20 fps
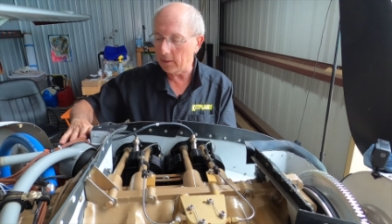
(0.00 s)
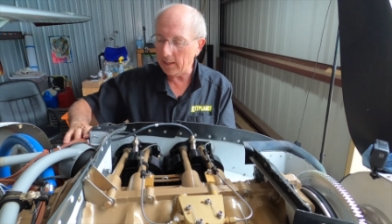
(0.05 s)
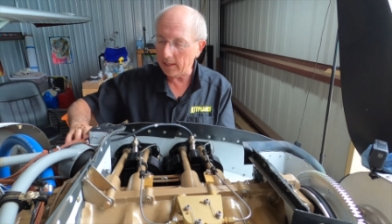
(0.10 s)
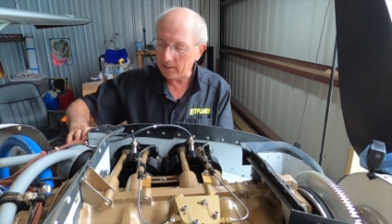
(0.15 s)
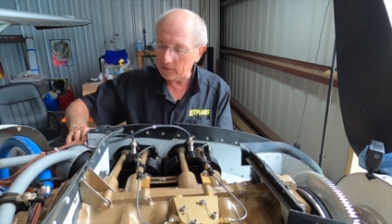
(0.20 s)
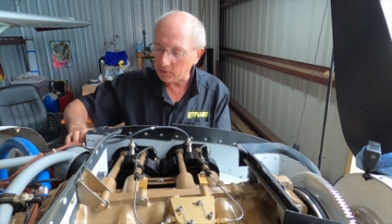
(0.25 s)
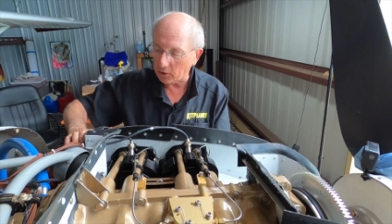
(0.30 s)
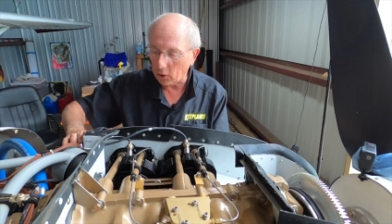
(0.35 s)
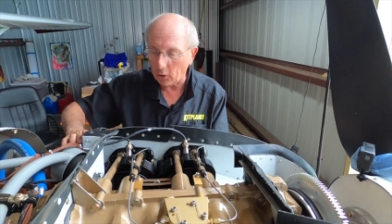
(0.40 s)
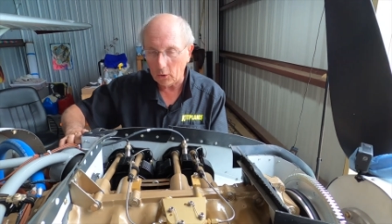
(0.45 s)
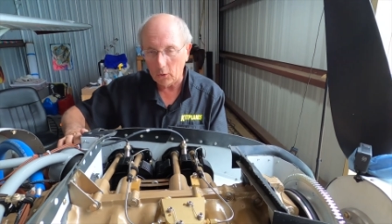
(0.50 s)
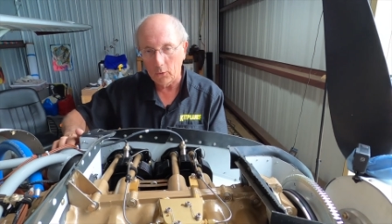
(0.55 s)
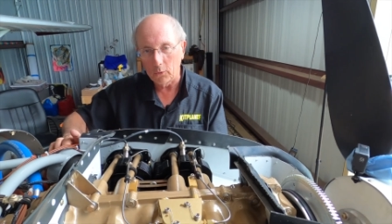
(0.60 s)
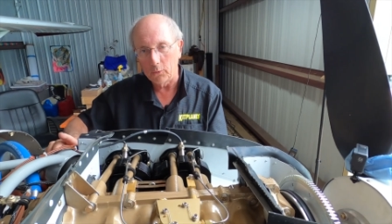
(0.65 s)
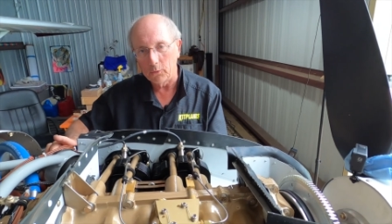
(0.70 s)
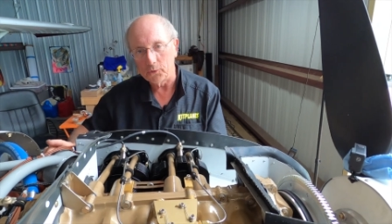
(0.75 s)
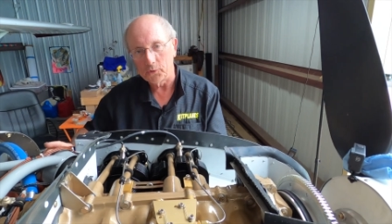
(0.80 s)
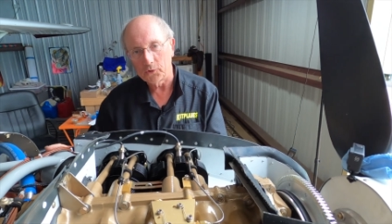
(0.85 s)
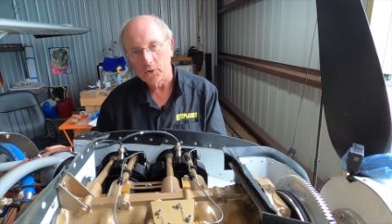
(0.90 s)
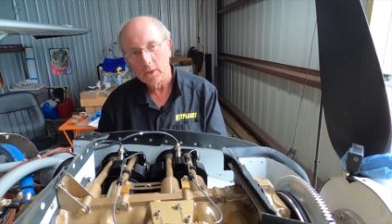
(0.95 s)
It has a
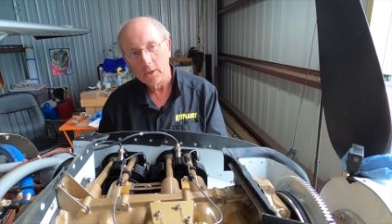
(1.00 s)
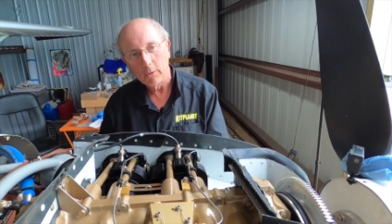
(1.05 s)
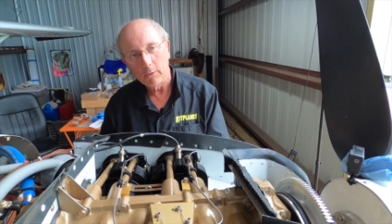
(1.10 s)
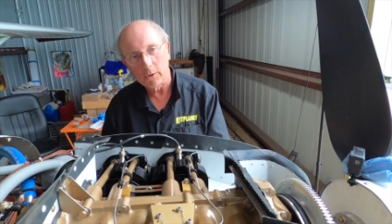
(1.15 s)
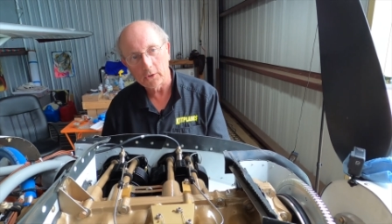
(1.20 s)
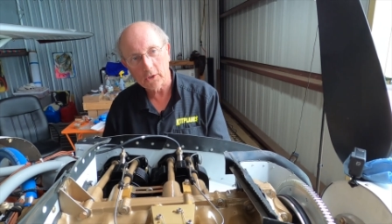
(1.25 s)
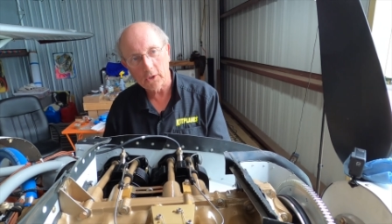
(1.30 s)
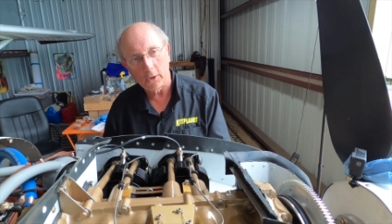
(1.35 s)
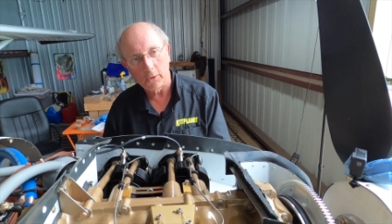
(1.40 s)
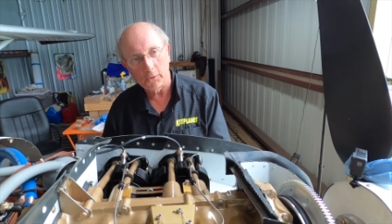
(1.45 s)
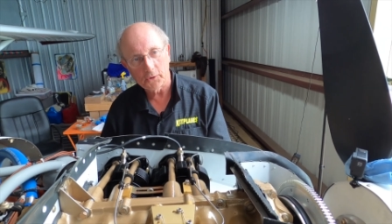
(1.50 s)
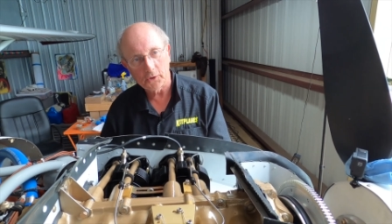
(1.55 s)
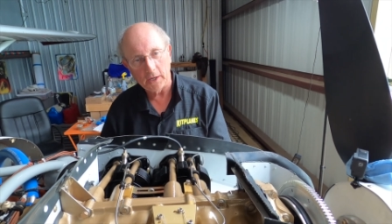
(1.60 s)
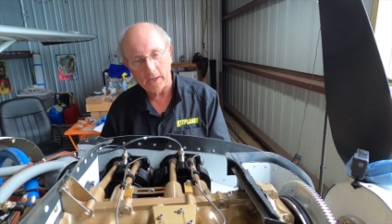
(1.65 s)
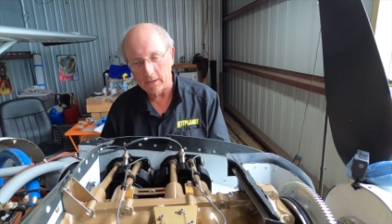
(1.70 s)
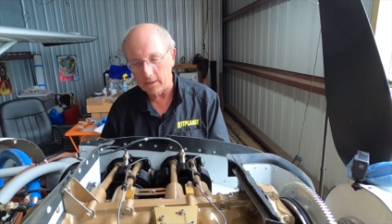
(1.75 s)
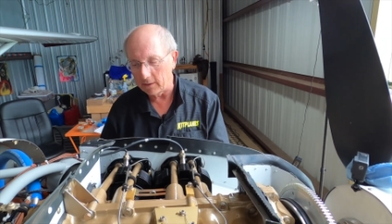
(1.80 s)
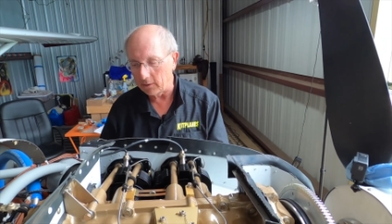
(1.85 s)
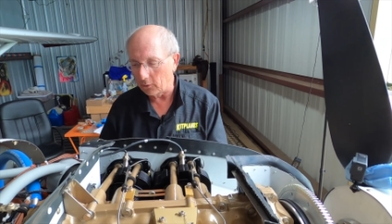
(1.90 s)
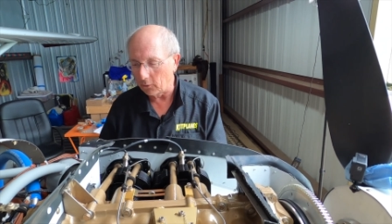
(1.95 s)
hose which goes
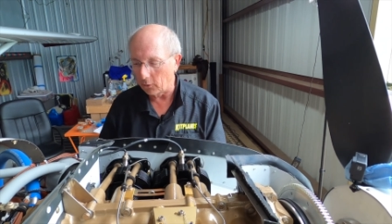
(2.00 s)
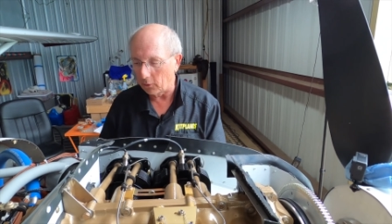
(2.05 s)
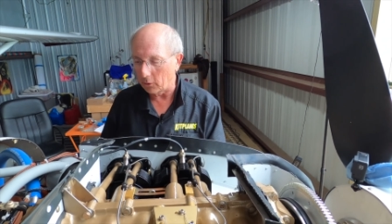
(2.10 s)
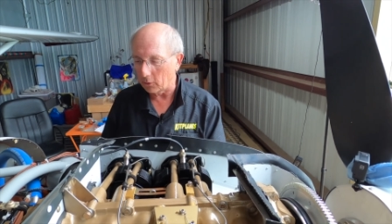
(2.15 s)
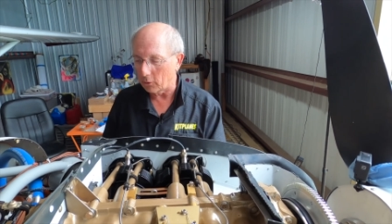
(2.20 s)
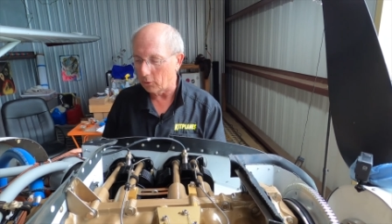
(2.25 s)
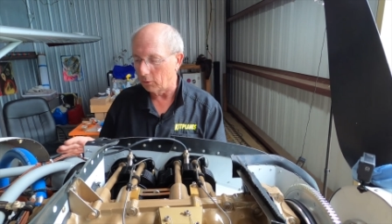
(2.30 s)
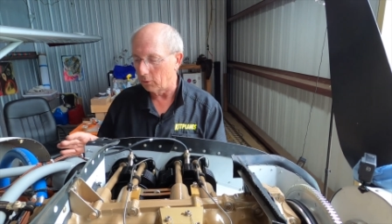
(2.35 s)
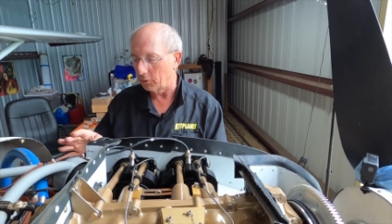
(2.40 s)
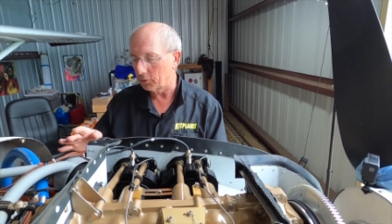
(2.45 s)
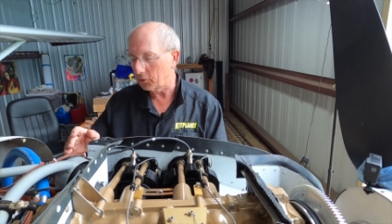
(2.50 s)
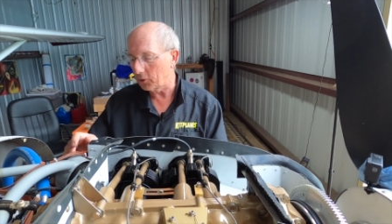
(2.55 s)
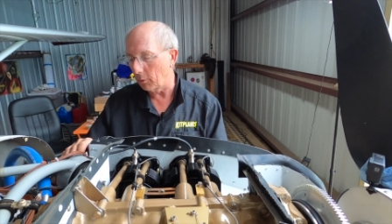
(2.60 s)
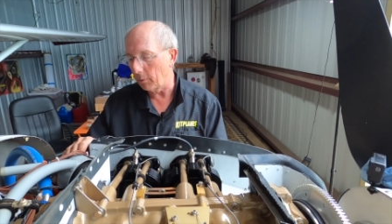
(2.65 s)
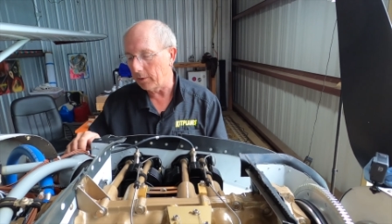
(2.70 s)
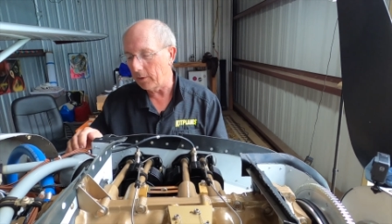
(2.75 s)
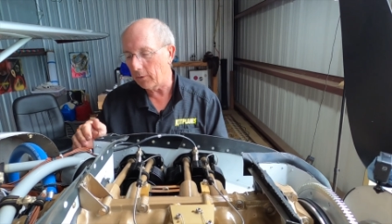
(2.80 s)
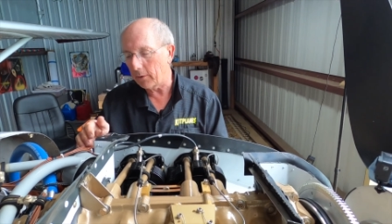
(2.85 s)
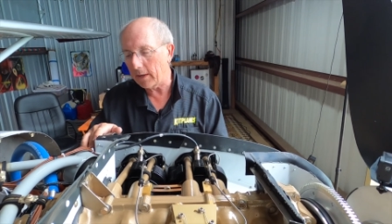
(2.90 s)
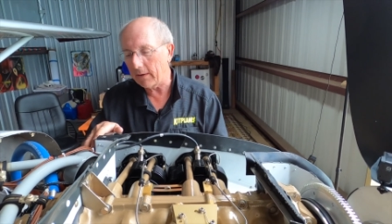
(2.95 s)
down to the oil cooler, so
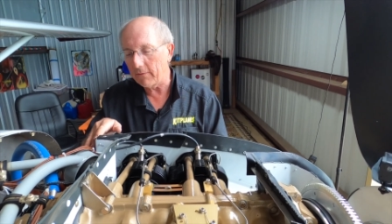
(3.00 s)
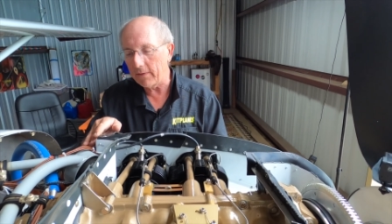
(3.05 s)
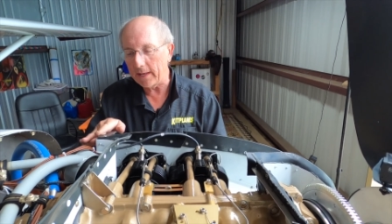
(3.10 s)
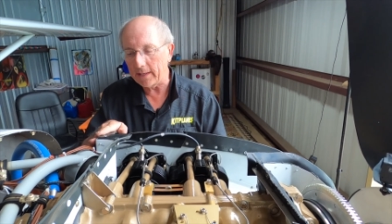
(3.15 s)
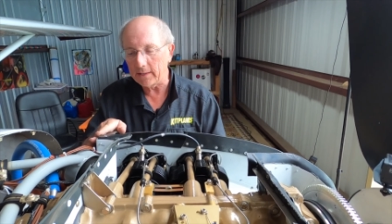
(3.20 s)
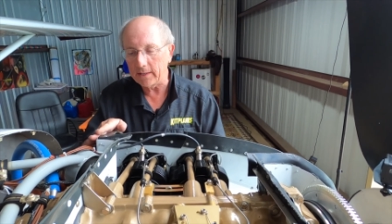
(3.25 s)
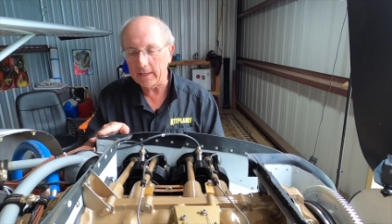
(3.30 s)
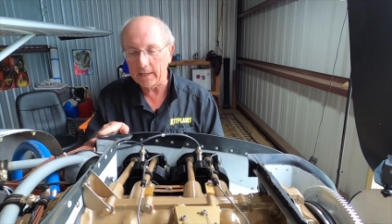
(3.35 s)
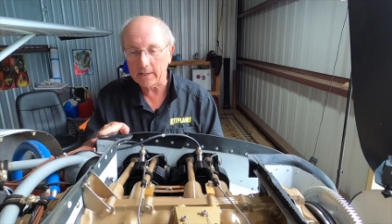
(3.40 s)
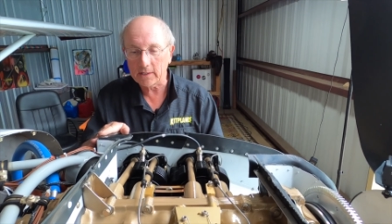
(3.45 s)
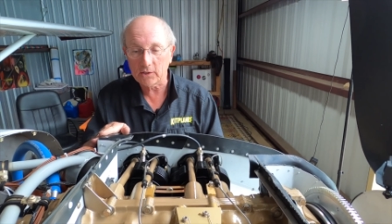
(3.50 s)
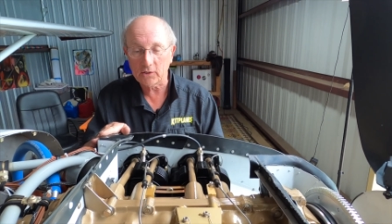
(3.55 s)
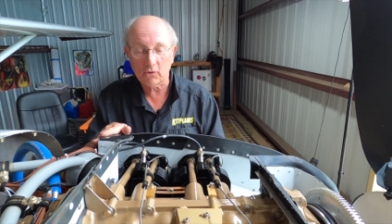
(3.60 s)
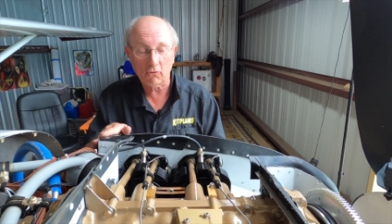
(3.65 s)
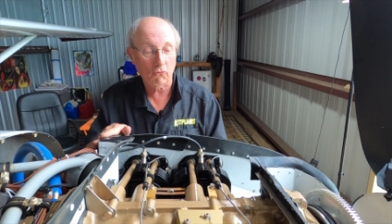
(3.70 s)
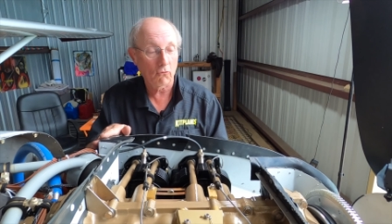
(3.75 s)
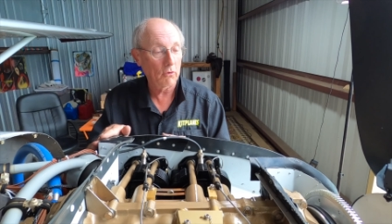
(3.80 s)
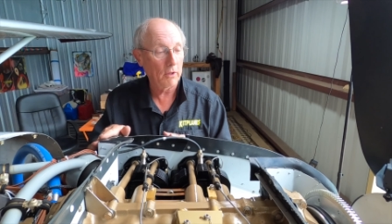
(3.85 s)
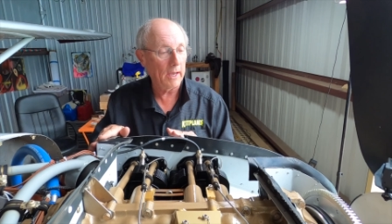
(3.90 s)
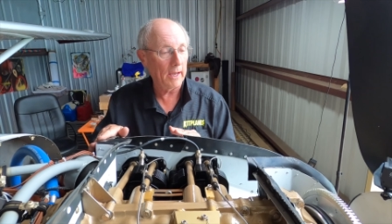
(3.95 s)
we don't have that
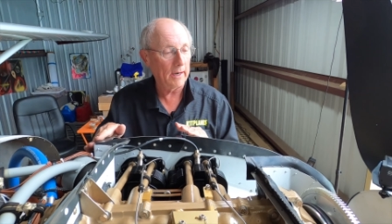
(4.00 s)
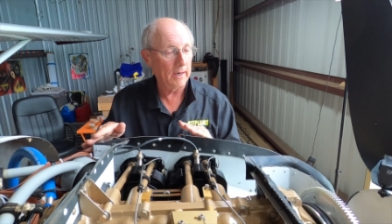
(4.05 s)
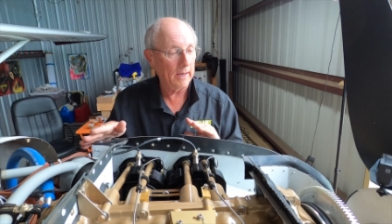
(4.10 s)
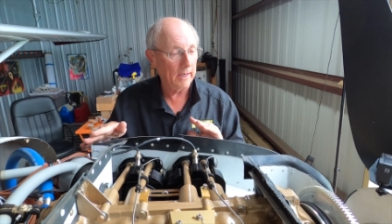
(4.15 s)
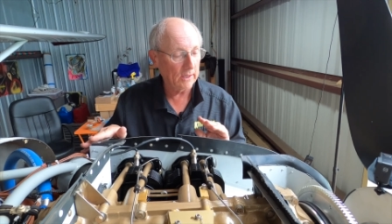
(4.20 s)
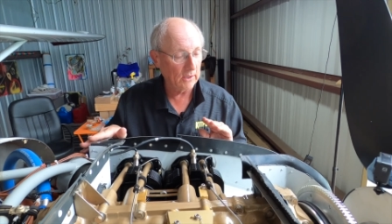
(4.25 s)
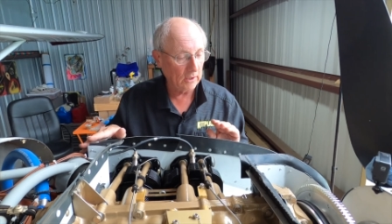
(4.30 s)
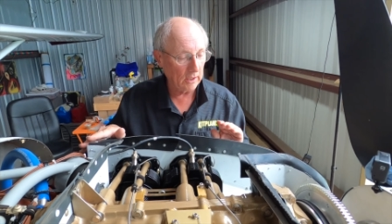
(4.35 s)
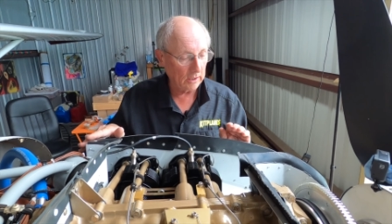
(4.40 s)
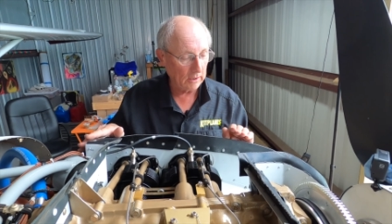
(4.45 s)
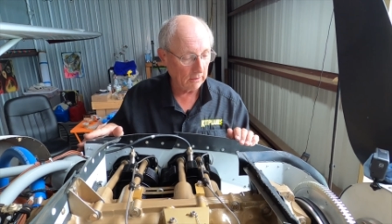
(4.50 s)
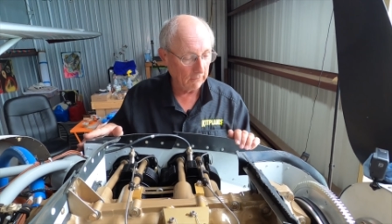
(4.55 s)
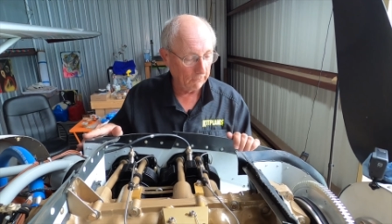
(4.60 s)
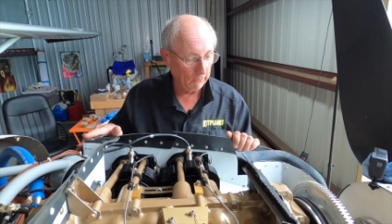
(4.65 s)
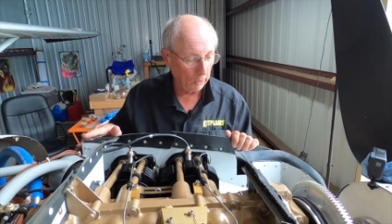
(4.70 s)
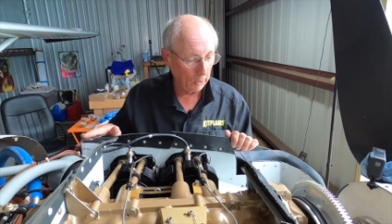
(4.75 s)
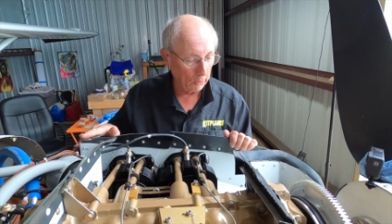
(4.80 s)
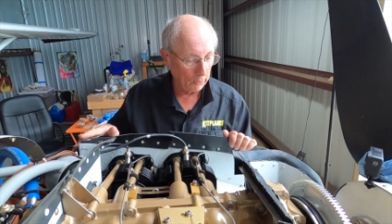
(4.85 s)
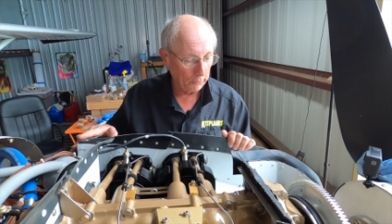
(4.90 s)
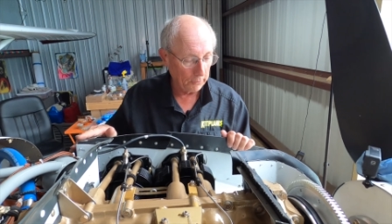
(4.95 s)
excessive
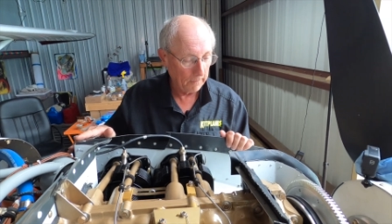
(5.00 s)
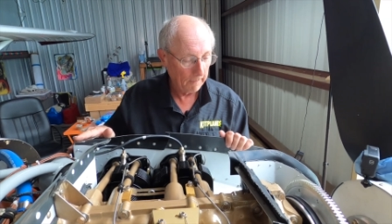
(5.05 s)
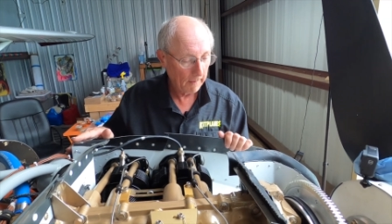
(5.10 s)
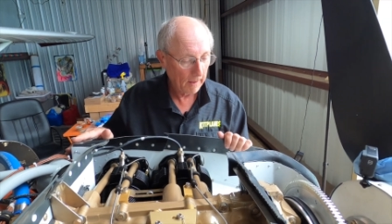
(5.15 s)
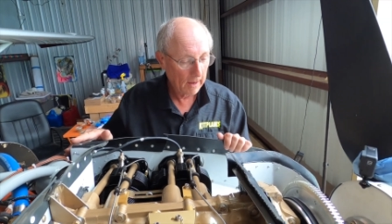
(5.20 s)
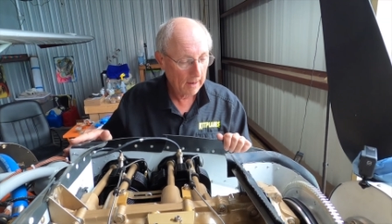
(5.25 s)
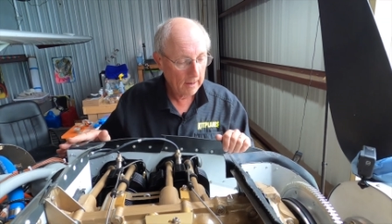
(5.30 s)
load.